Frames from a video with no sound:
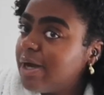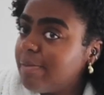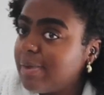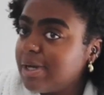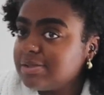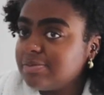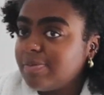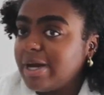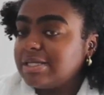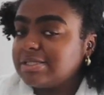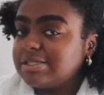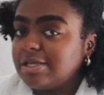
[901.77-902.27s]

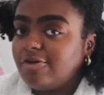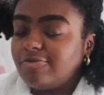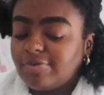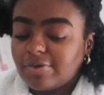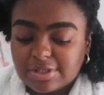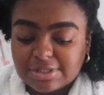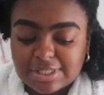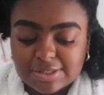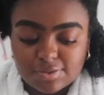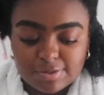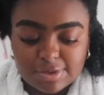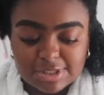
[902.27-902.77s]
the end,
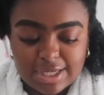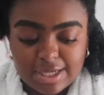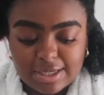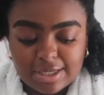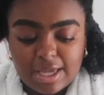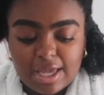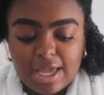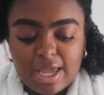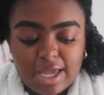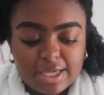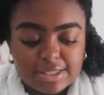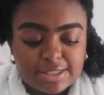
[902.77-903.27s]
once
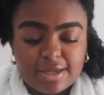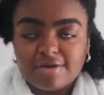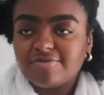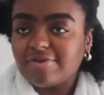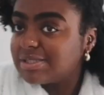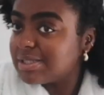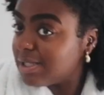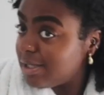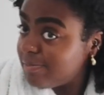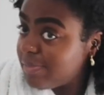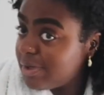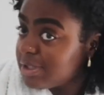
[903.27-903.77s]
I've like
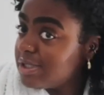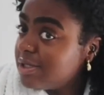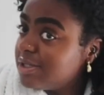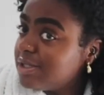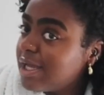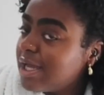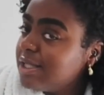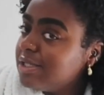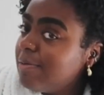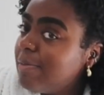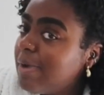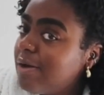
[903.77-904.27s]

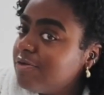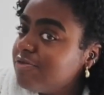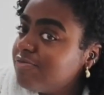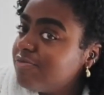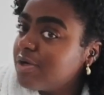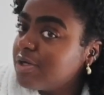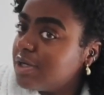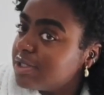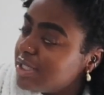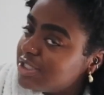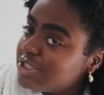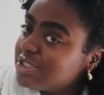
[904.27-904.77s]
covered all of my
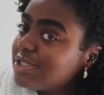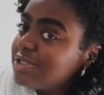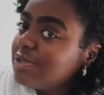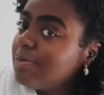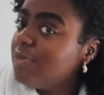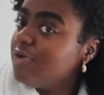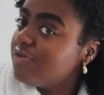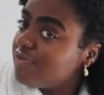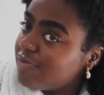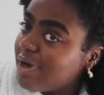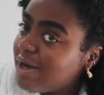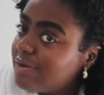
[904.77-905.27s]
hair, I will
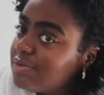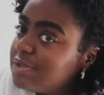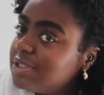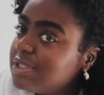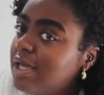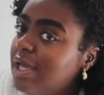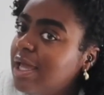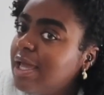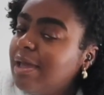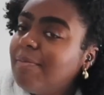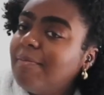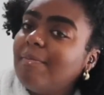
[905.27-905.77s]
put
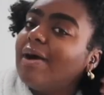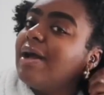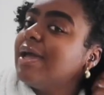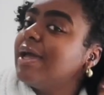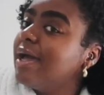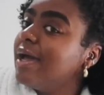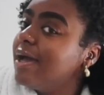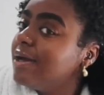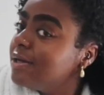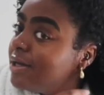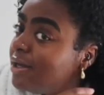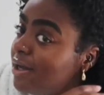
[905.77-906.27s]

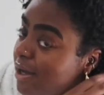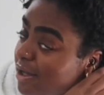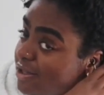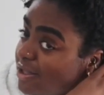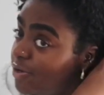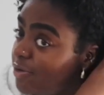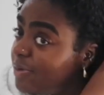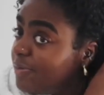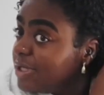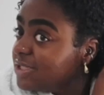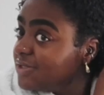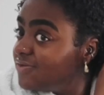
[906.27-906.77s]
more
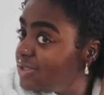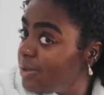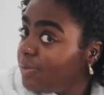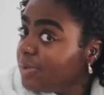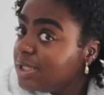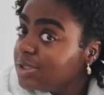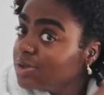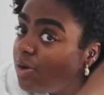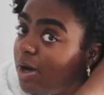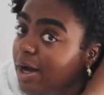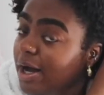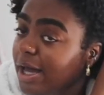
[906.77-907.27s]

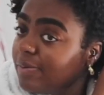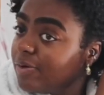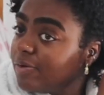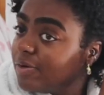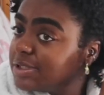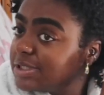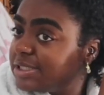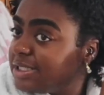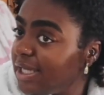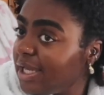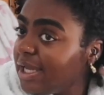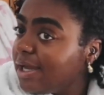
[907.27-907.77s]

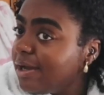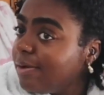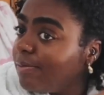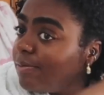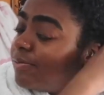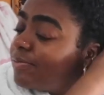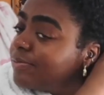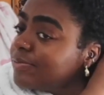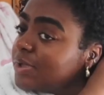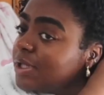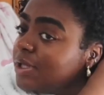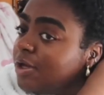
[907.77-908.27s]
conditioner at
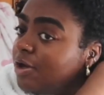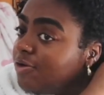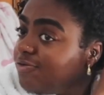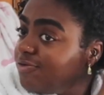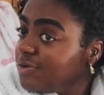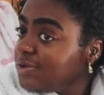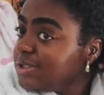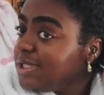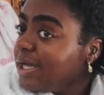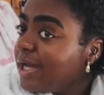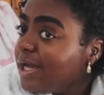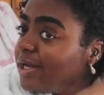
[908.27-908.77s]
the
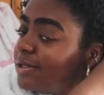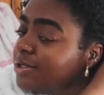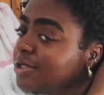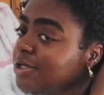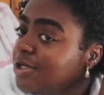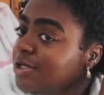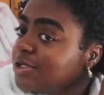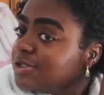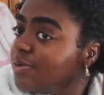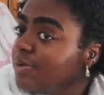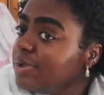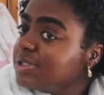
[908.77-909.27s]
roots where the
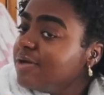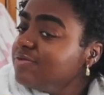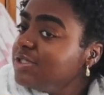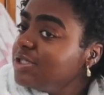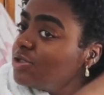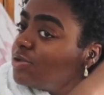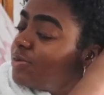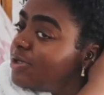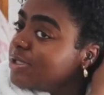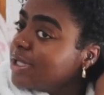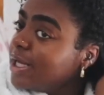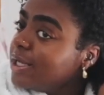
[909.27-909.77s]
parts
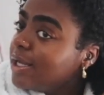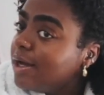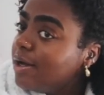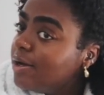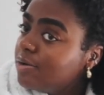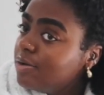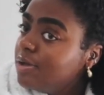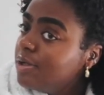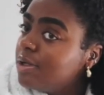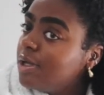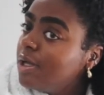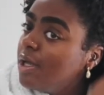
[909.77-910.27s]
are,
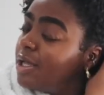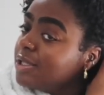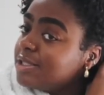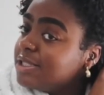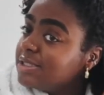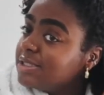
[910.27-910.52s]
and